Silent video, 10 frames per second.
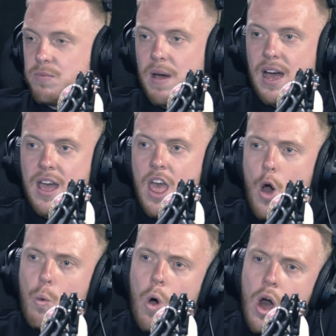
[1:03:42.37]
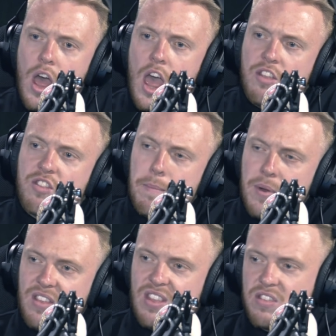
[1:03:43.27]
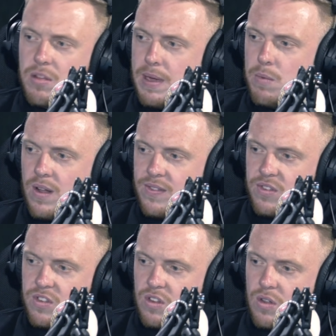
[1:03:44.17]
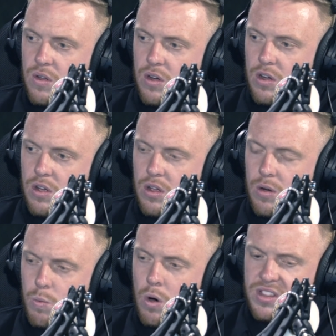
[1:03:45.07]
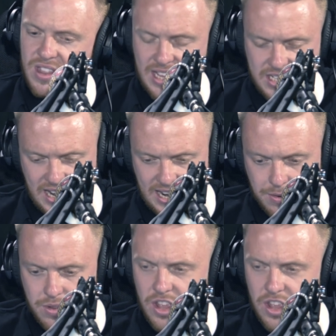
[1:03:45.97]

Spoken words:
Yeah. But what somebody said to me once, what did they say now?